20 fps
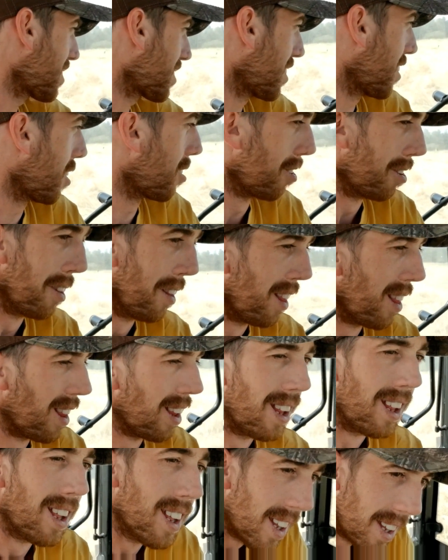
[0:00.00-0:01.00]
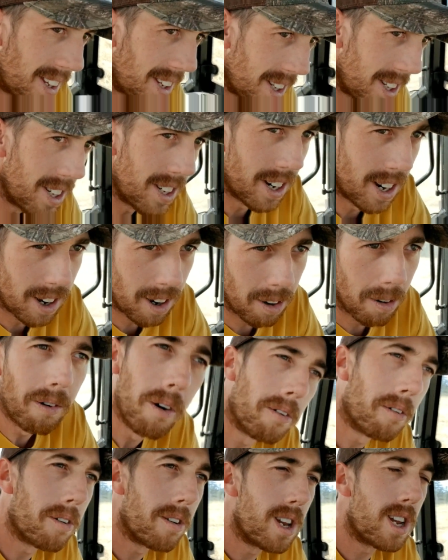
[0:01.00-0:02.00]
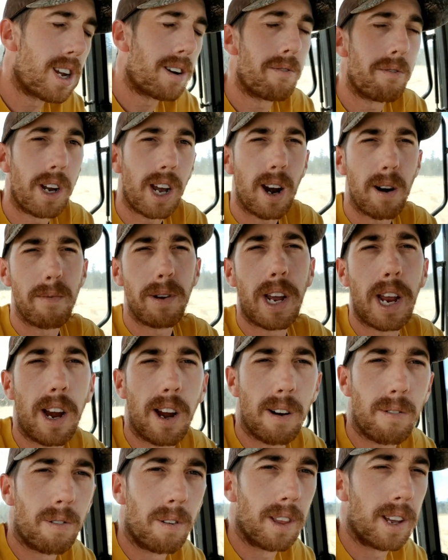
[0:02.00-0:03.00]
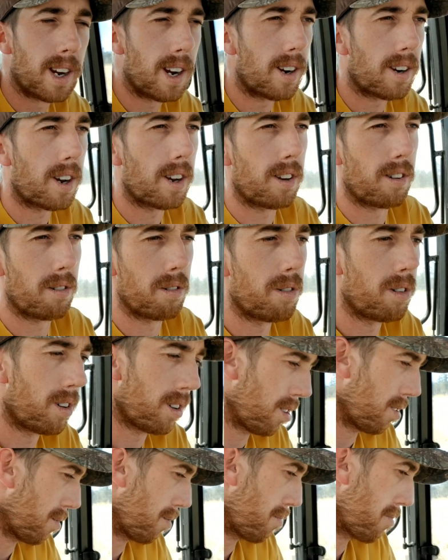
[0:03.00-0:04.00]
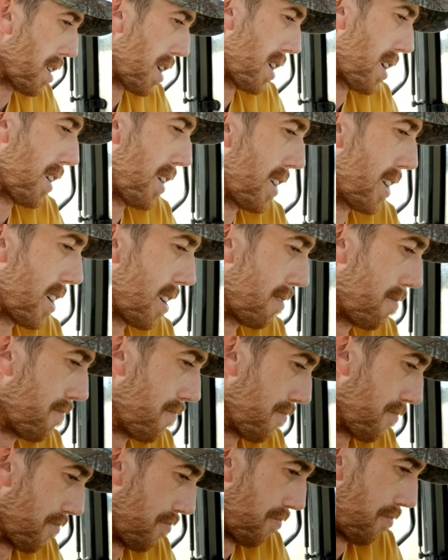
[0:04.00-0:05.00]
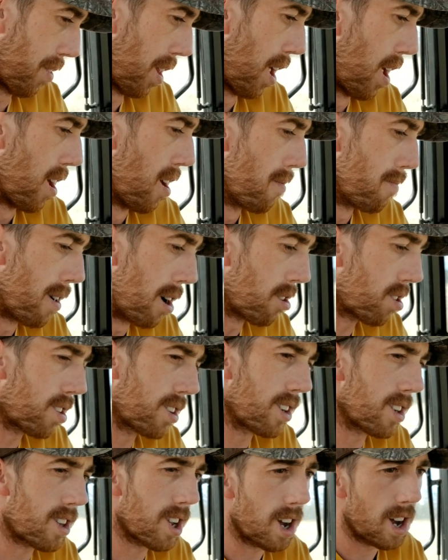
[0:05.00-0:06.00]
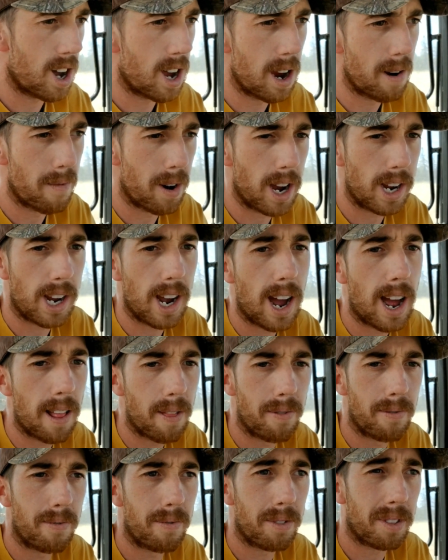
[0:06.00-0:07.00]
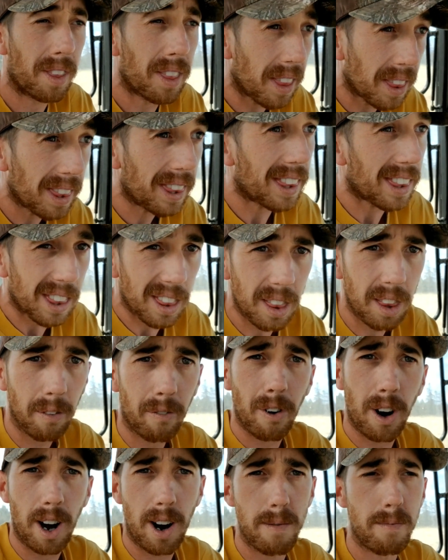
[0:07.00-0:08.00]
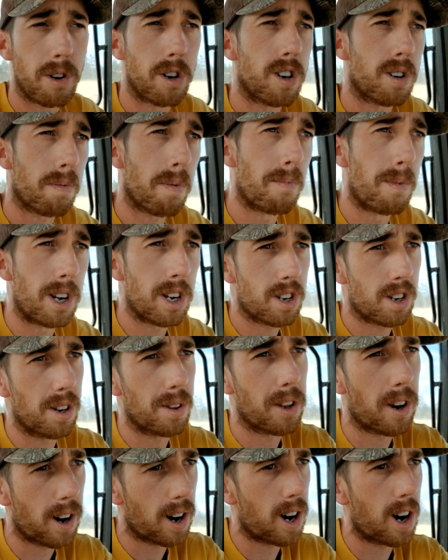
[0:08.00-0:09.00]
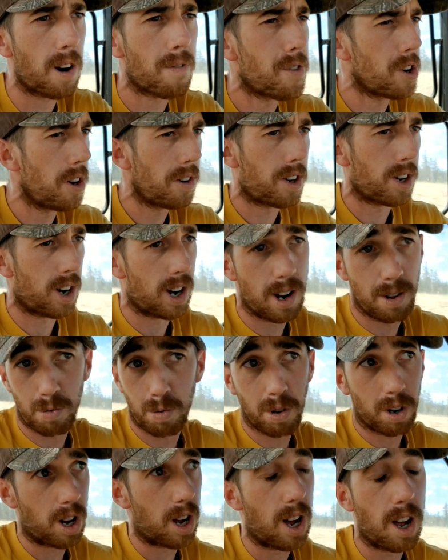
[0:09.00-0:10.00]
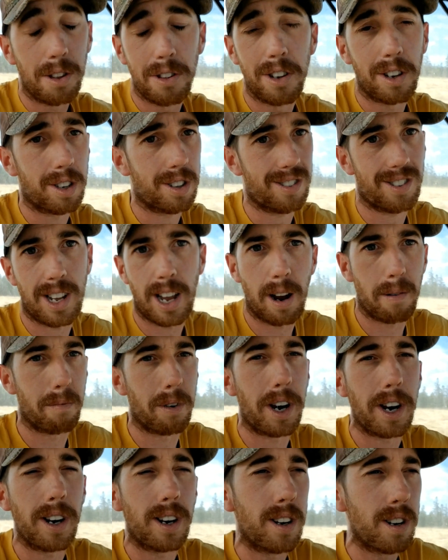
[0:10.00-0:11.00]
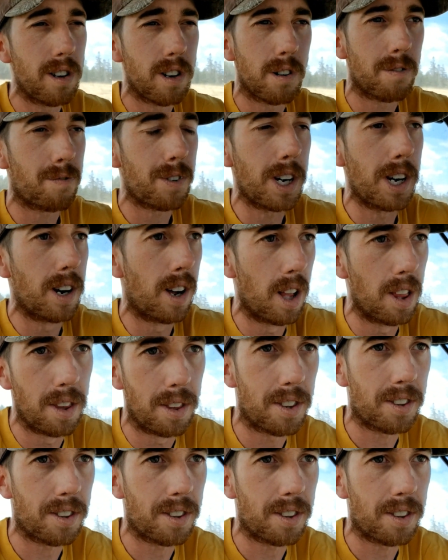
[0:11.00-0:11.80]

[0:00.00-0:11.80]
So, you know, we got to be careful there too. But most of the time, I got the farmer's permission. There are a few times where I'll just step right in your field and